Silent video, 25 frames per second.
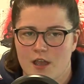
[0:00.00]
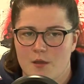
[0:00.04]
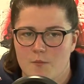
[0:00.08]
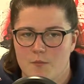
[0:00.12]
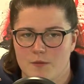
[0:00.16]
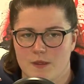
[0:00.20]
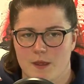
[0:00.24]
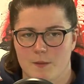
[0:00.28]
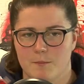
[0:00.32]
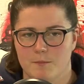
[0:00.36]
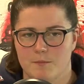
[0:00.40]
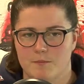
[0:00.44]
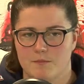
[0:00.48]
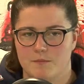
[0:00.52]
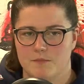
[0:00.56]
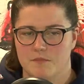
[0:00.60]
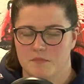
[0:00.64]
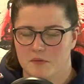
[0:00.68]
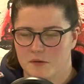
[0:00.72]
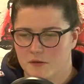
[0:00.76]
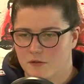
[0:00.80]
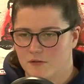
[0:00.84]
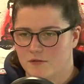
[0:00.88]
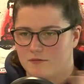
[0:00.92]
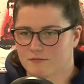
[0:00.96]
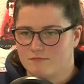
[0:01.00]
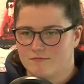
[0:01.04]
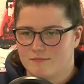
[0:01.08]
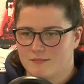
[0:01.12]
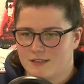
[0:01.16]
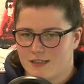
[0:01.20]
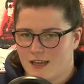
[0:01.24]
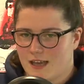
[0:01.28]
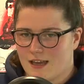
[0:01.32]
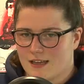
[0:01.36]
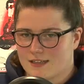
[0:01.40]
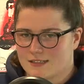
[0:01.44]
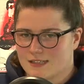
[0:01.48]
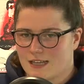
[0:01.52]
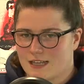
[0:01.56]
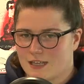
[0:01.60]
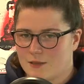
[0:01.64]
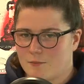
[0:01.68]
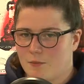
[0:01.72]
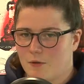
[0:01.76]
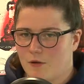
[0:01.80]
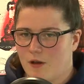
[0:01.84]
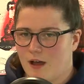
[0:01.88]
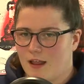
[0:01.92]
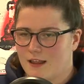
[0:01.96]
But then put
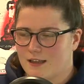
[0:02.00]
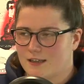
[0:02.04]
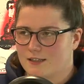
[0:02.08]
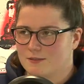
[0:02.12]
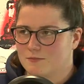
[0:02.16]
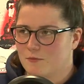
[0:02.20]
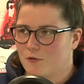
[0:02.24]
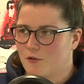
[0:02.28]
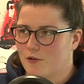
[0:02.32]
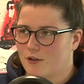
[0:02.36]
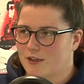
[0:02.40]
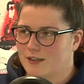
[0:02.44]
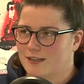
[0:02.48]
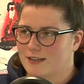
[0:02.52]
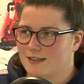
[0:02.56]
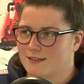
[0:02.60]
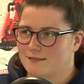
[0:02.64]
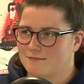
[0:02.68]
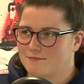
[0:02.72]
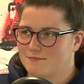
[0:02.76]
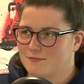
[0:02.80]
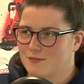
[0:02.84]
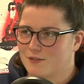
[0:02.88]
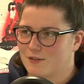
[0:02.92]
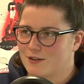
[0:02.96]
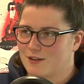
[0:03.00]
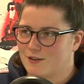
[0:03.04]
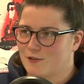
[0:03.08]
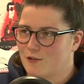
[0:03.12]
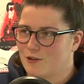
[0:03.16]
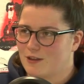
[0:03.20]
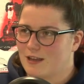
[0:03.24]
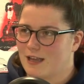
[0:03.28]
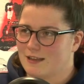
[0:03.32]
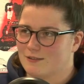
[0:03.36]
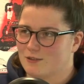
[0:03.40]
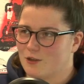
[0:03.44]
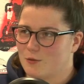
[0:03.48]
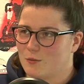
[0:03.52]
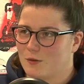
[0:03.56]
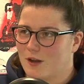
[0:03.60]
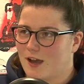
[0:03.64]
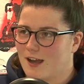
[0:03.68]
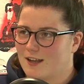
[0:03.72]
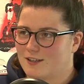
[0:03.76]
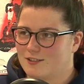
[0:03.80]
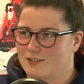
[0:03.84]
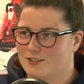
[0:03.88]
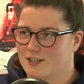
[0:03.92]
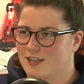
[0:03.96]
Alex Morgan in an Orlando
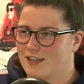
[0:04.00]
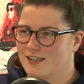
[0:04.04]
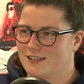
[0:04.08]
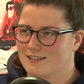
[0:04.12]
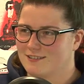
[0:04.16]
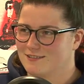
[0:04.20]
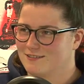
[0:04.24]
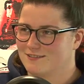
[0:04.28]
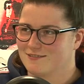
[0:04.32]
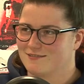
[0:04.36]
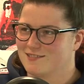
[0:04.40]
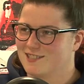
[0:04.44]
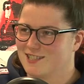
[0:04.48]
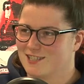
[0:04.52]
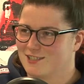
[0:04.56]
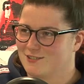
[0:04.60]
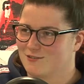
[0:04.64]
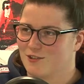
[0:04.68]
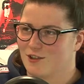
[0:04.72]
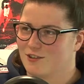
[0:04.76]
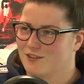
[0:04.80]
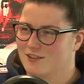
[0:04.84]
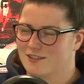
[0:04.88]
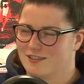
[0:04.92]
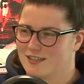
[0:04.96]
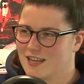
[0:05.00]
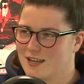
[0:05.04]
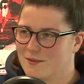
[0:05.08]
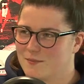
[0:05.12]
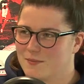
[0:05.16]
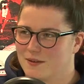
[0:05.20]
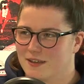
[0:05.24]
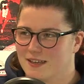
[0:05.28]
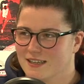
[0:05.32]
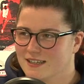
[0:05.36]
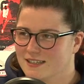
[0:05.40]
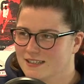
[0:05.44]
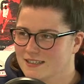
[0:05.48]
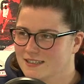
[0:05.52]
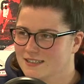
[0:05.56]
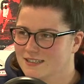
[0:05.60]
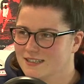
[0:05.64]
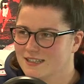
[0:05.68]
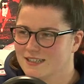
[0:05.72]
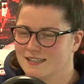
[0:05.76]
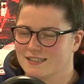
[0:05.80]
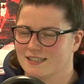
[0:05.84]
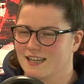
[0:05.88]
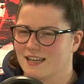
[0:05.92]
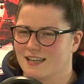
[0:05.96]
Pride shirt and she's not the same person.
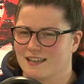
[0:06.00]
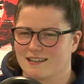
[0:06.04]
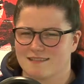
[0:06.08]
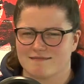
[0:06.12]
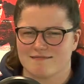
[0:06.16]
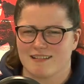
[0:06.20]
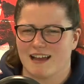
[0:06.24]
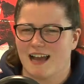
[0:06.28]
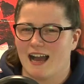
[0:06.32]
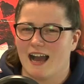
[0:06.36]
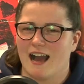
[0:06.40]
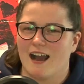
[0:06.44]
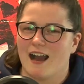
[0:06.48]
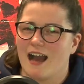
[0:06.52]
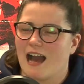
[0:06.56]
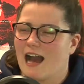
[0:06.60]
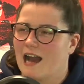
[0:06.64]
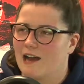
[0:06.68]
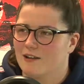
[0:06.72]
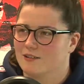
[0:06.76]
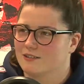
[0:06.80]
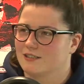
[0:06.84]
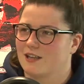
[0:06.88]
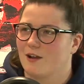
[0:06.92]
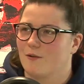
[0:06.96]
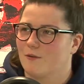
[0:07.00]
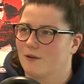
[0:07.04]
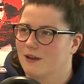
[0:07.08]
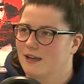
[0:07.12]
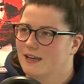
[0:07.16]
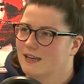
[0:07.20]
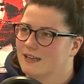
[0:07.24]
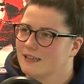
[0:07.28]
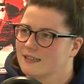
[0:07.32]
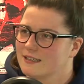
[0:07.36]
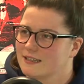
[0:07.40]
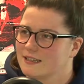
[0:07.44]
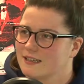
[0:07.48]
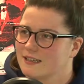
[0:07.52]
It's like how's that work?